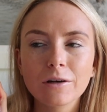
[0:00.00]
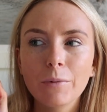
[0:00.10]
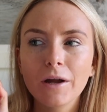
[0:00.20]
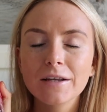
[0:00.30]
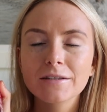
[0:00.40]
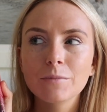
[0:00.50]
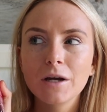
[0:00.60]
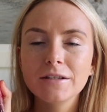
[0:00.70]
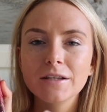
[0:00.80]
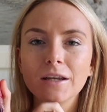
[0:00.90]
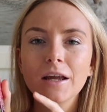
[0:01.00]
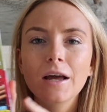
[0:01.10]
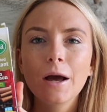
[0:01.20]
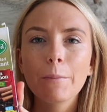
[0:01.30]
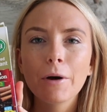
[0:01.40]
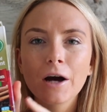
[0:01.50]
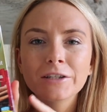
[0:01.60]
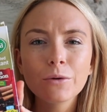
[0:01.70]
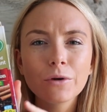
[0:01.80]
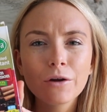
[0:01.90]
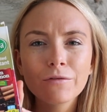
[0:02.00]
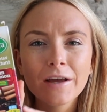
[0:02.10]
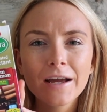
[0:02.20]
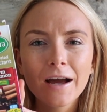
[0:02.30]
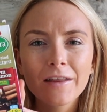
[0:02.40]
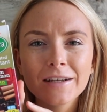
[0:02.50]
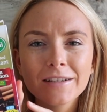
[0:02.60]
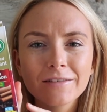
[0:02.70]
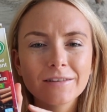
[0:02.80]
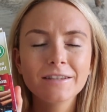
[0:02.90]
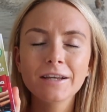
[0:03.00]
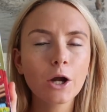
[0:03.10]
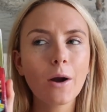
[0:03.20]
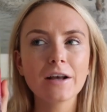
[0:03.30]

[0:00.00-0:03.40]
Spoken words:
I bet it's amazing, but I don't know if did they go